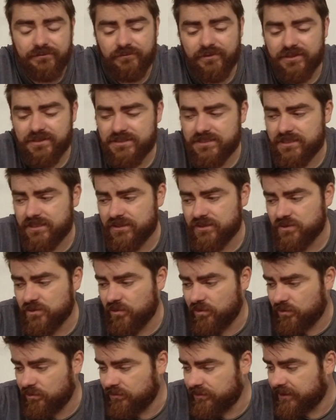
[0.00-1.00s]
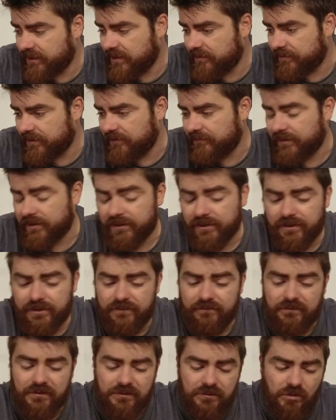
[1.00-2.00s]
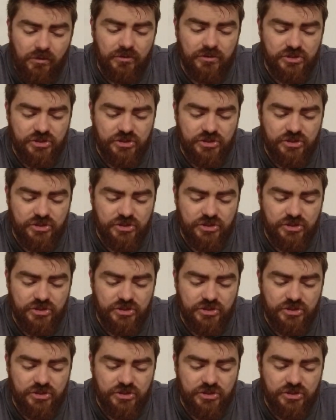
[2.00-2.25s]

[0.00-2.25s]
we can sit and talk all day about it, the long